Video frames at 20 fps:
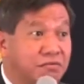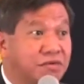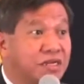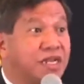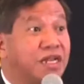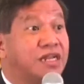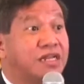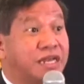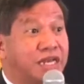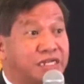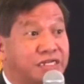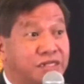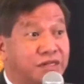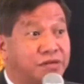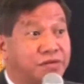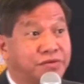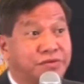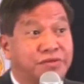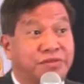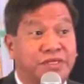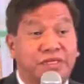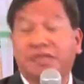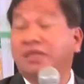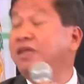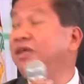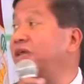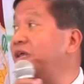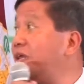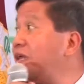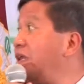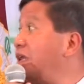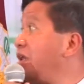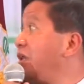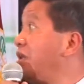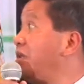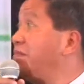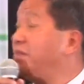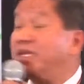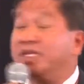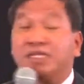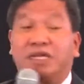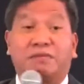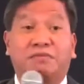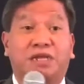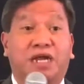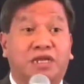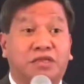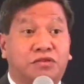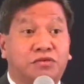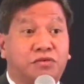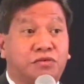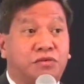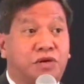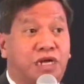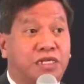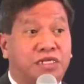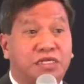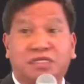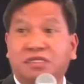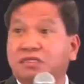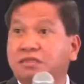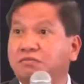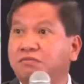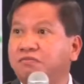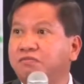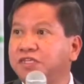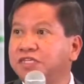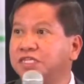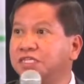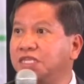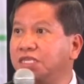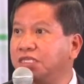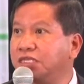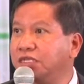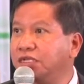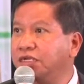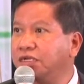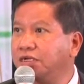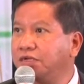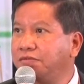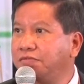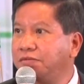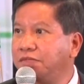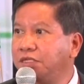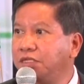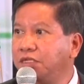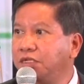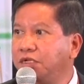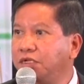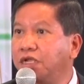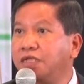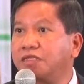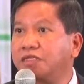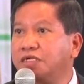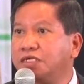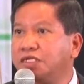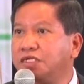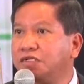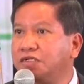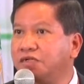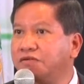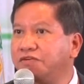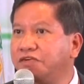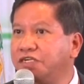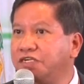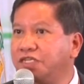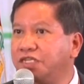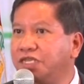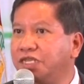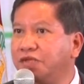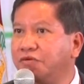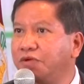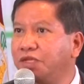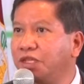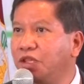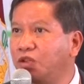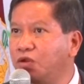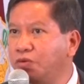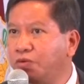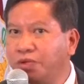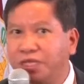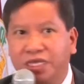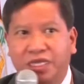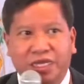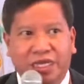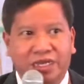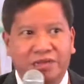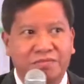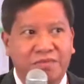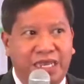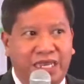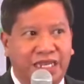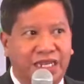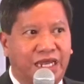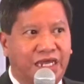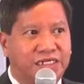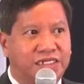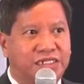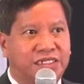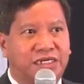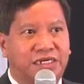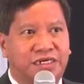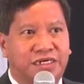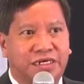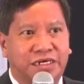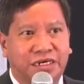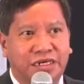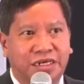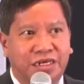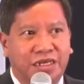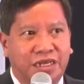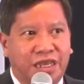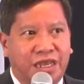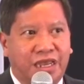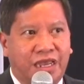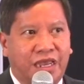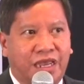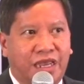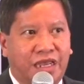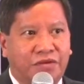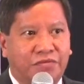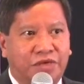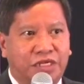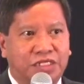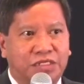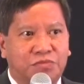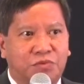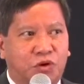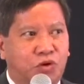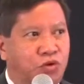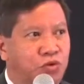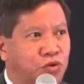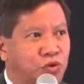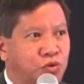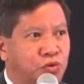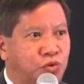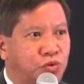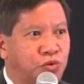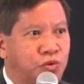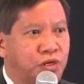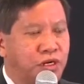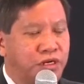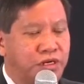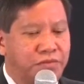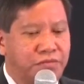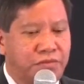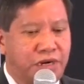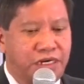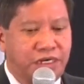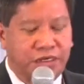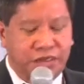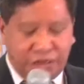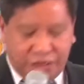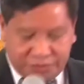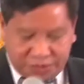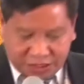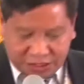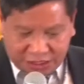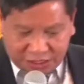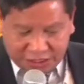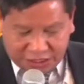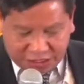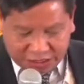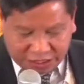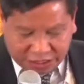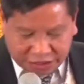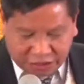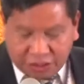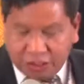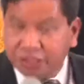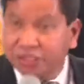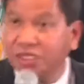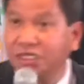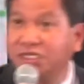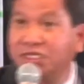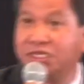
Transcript: real caseload. Because I'm trying to, I just visited the Rutgers University with Louis in May last year. And we spoke to uh, Mark Robson and their technology